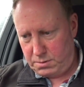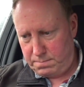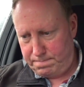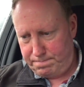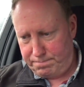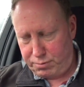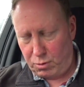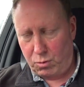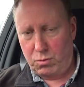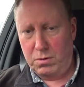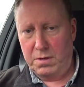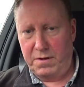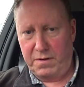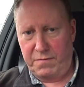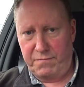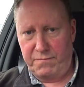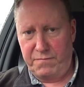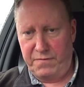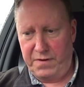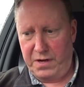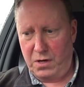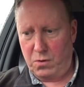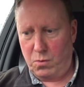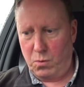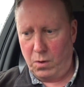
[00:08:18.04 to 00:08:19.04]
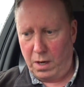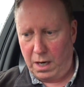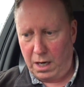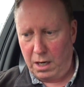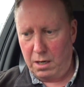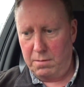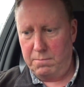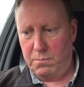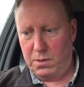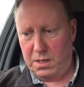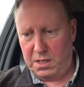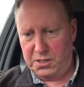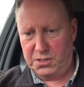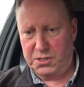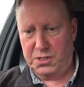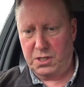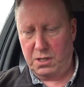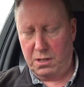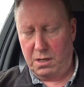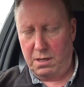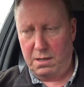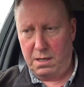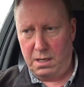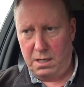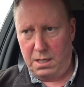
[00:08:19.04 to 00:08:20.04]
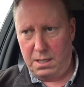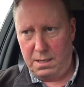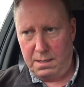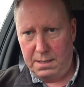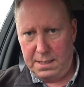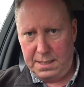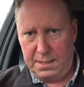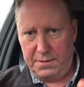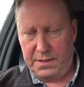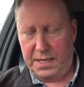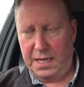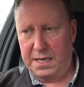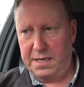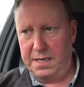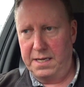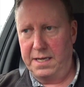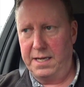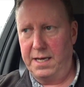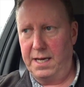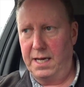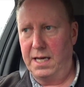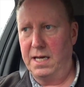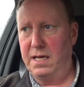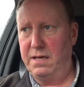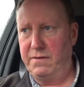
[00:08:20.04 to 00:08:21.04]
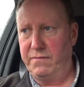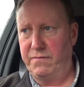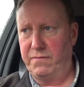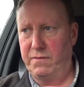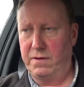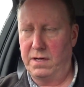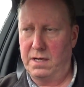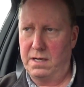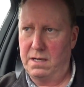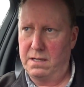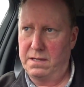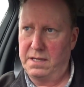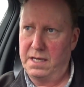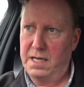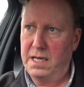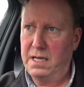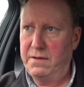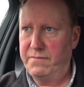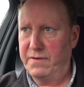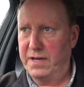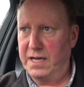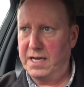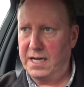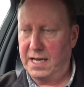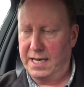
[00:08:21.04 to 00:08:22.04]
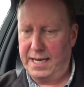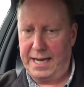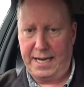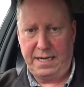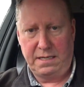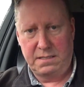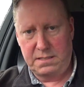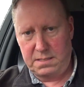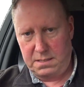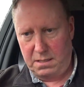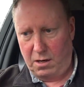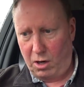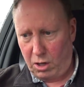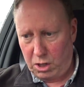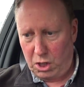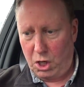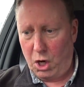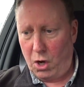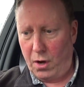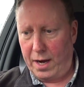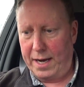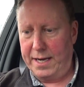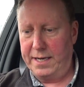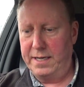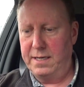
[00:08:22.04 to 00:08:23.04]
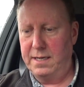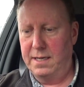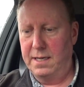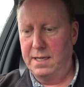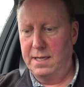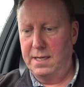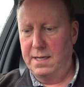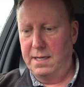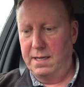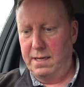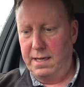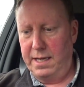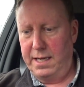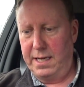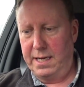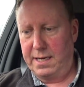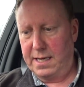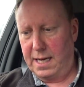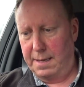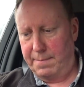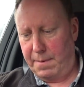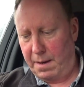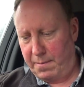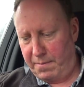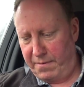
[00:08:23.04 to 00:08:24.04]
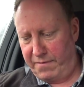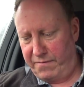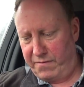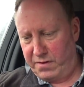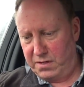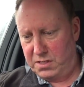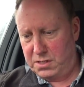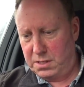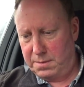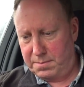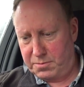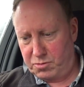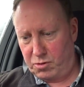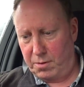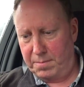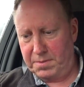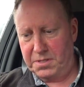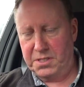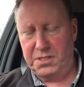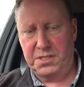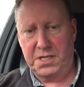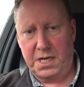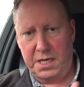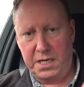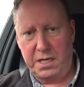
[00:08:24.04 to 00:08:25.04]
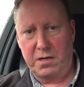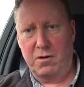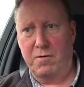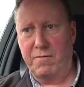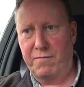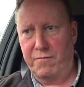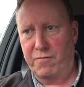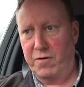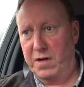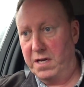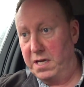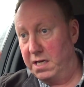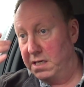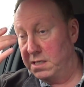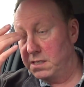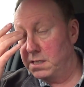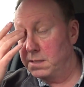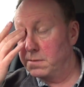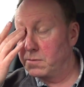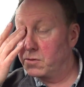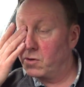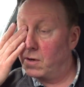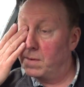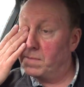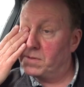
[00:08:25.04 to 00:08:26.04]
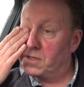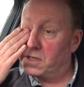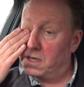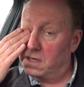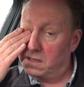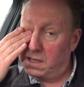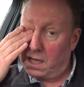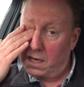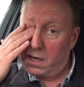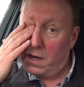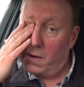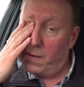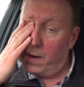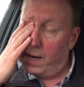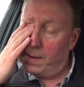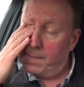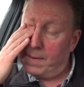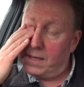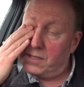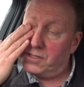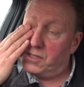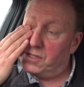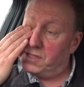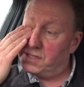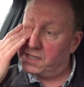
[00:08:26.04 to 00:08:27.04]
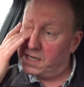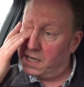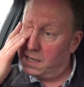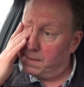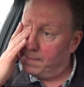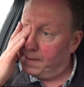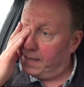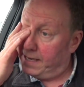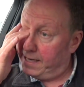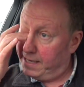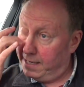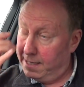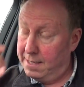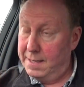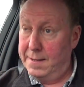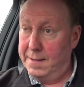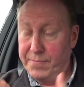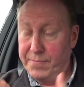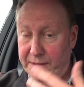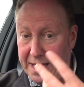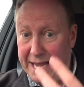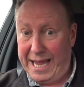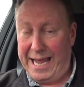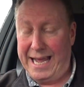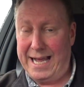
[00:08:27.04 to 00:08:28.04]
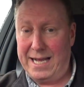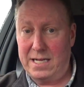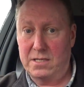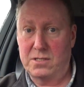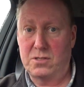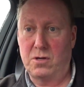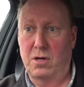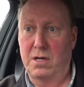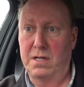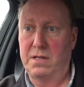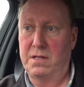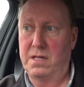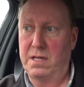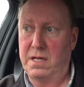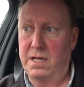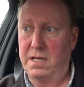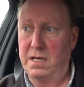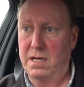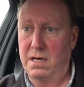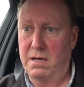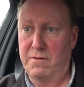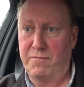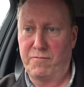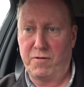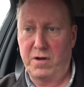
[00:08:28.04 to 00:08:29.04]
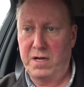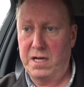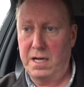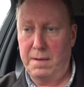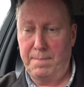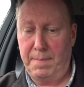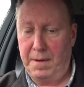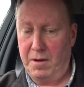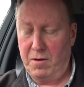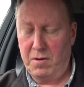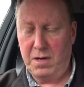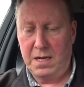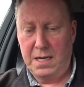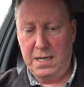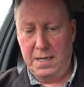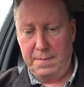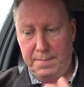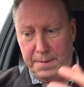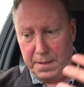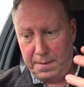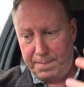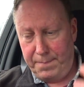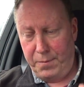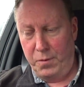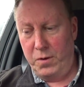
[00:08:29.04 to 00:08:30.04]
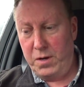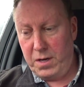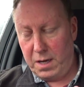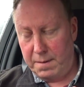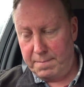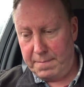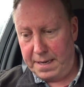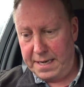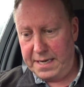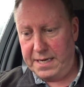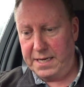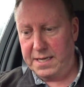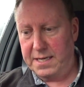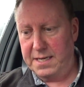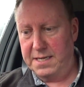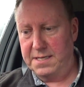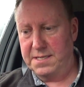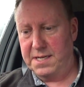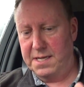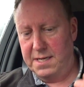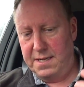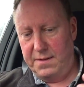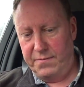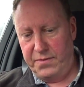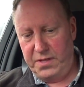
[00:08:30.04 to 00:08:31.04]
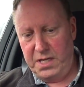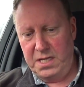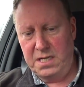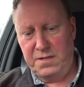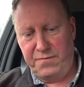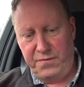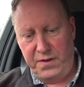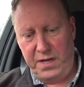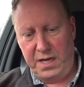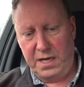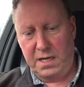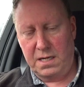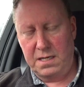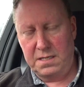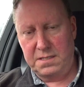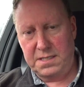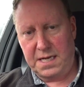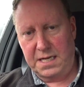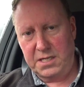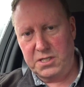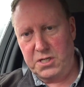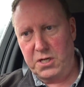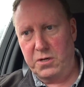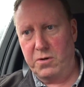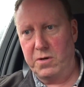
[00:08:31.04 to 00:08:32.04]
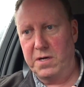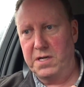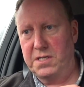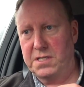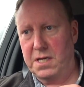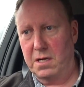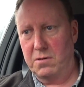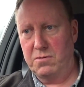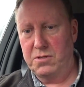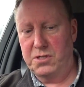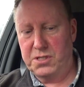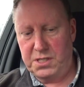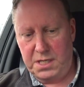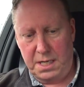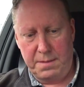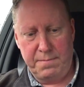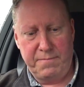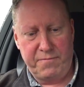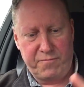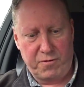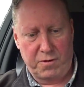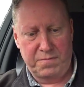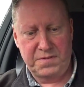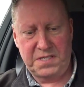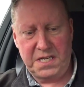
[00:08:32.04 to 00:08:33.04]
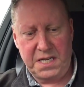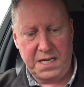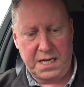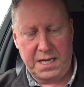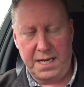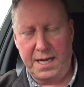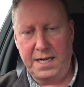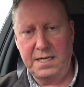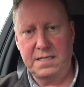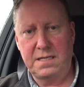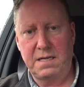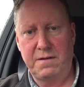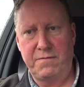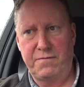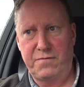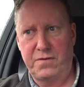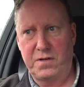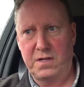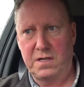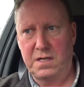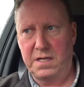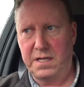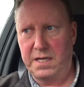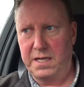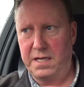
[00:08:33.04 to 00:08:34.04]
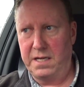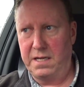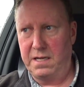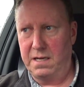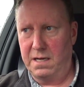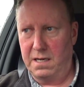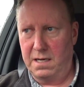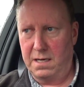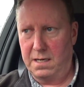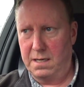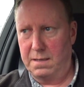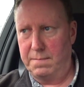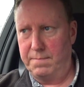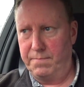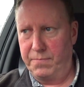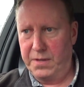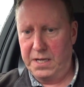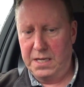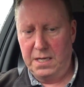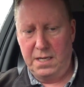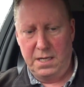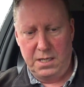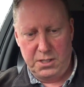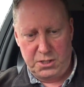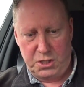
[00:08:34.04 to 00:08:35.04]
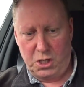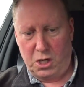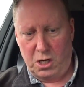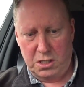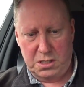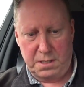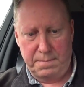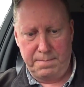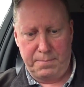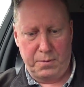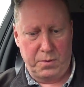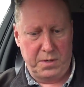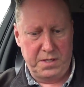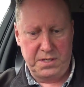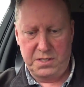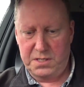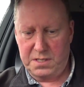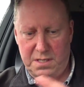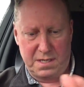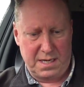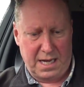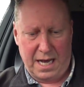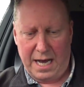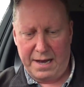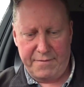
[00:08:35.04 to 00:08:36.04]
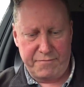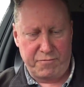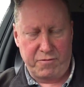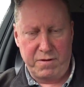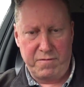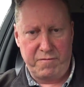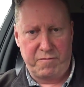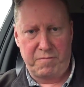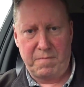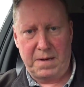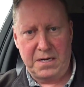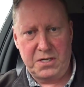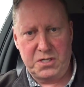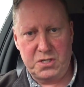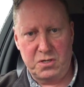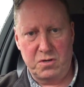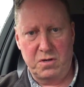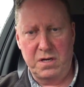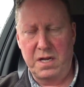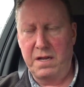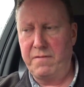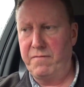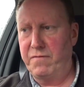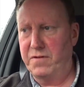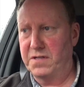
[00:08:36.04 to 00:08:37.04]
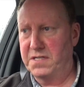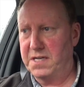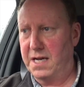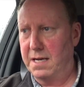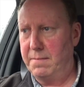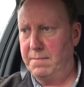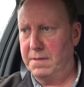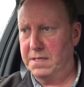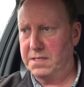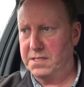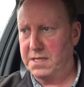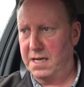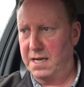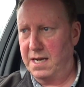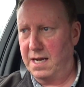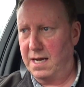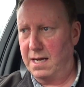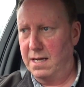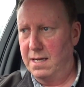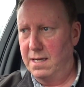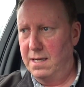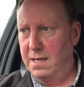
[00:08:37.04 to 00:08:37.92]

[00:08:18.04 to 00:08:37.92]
brought the vehicle home, when I done the EV Connect online, it come up with a subscription saying you got 3 years subscription. I don't know how much it's going to be outside the 3-year period, but the point I'm making is this vehicle has actually got its own SIM for obviously connecting for the charging points and other information on the infotainment centre.